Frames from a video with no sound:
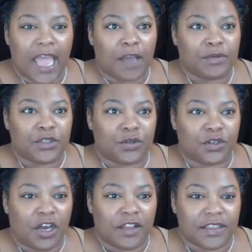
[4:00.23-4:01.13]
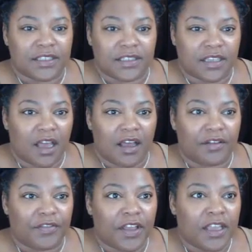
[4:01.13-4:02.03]
and I was doing all this
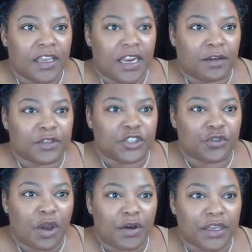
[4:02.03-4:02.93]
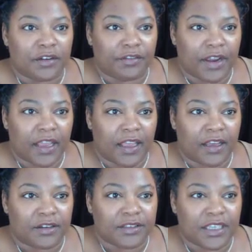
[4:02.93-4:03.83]
stuff, and I was drawing
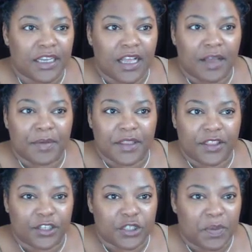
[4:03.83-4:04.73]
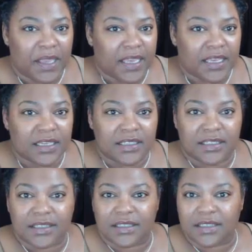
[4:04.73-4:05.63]
around. I mean, there's
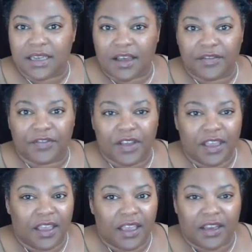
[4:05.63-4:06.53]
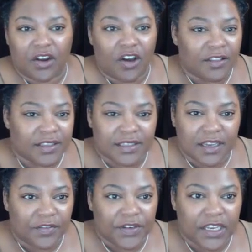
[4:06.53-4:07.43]
pens and stuff, and all this
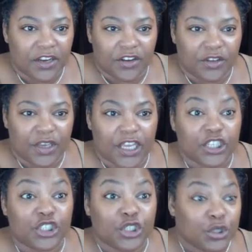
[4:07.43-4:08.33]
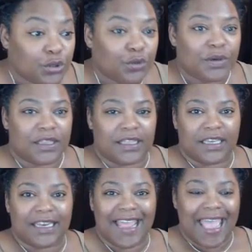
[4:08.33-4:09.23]
stuff in here you can do with
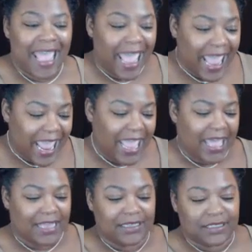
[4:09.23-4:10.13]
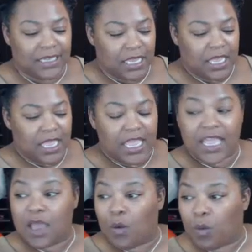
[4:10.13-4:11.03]
it, and
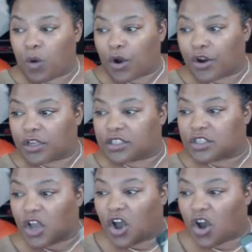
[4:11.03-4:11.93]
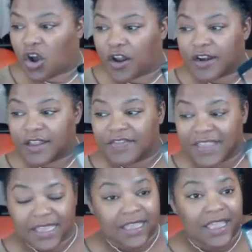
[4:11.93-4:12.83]
it works on
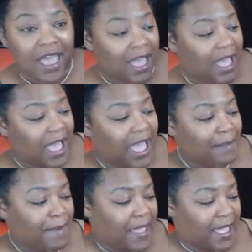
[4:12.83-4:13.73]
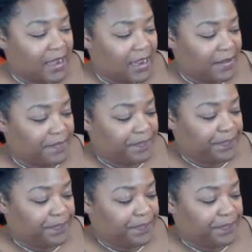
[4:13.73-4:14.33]
the iPad.